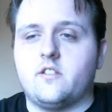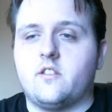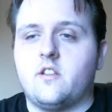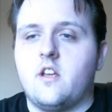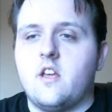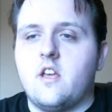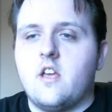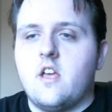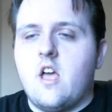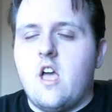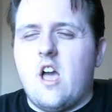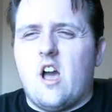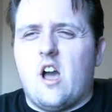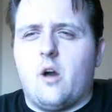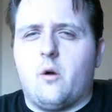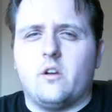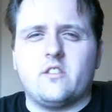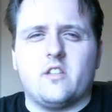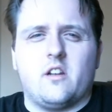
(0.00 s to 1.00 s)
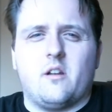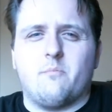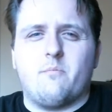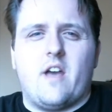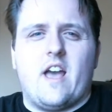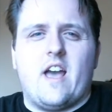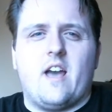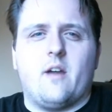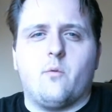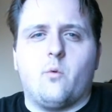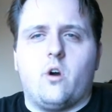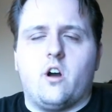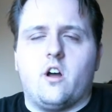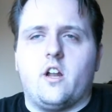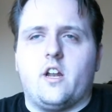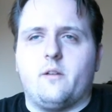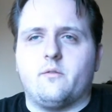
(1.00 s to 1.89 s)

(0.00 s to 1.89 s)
It wasn't a bad one.